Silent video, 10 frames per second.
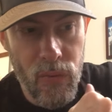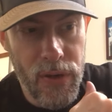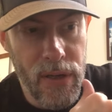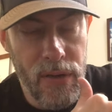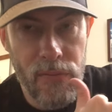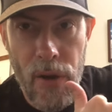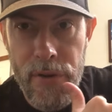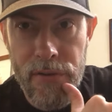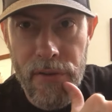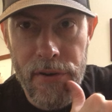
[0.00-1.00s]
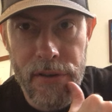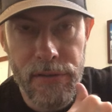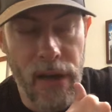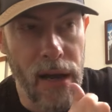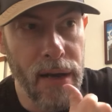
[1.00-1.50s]
we rummaged their
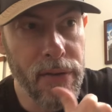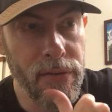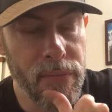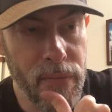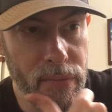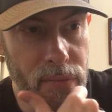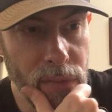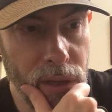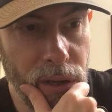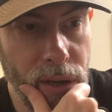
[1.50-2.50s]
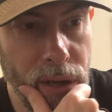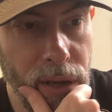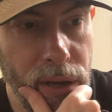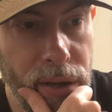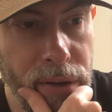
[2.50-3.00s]
Discogs,
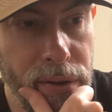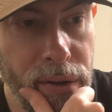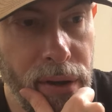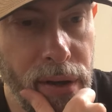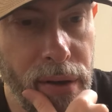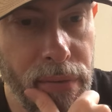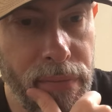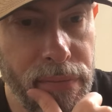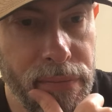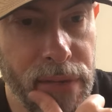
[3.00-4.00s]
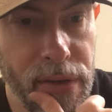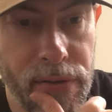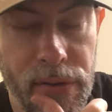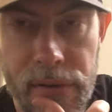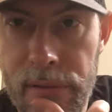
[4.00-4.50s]
and because
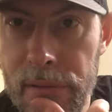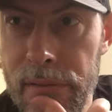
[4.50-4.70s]
the